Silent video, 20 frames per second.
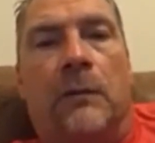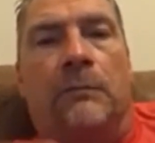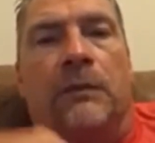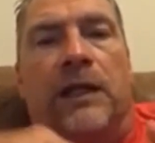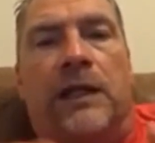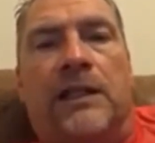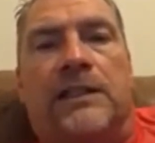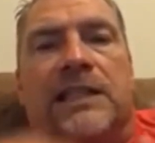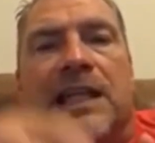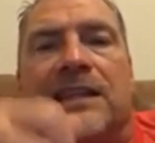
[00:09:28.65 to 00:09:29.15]

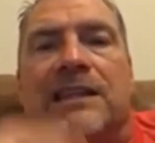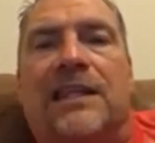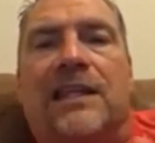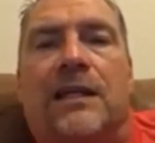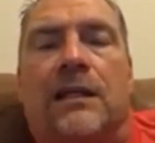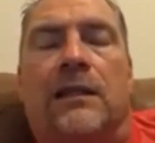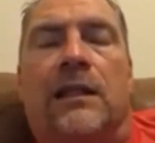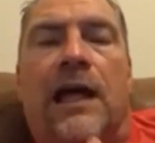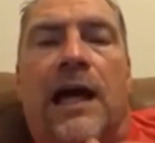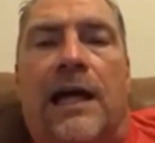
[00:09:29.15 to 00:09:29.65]
Because I
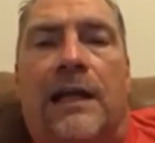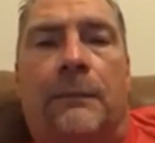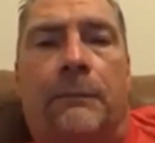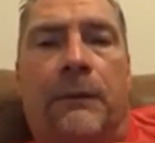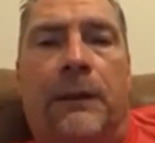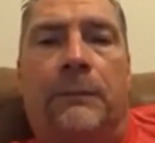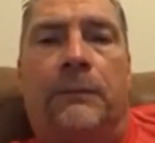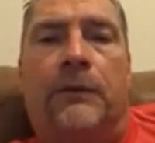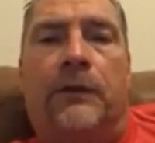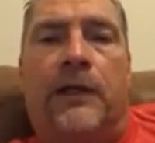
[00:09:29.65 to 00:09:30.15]
think a lot of
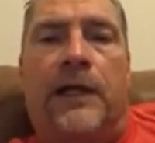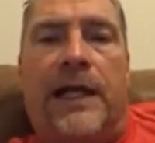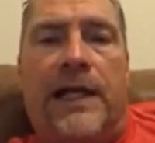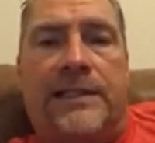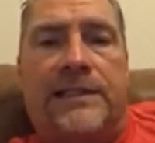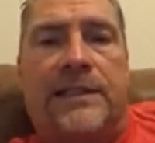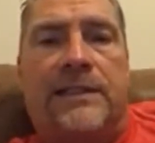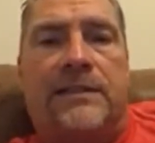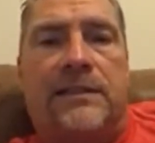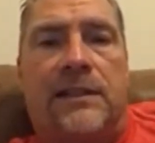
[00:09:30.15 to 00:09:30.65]
people are
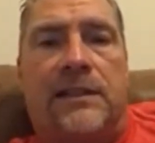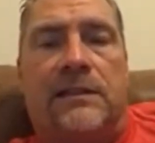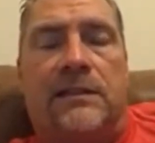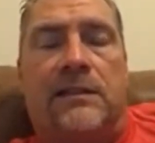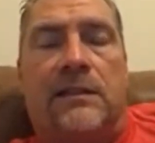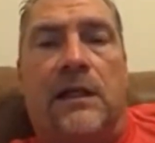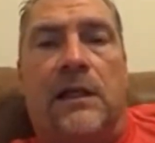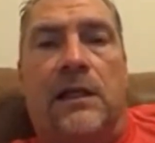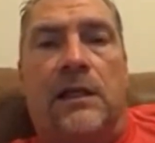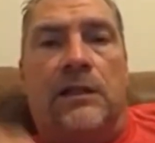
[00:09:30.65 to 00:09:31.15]

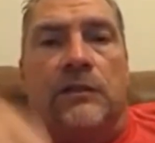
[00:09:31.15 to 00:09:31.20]
hesitant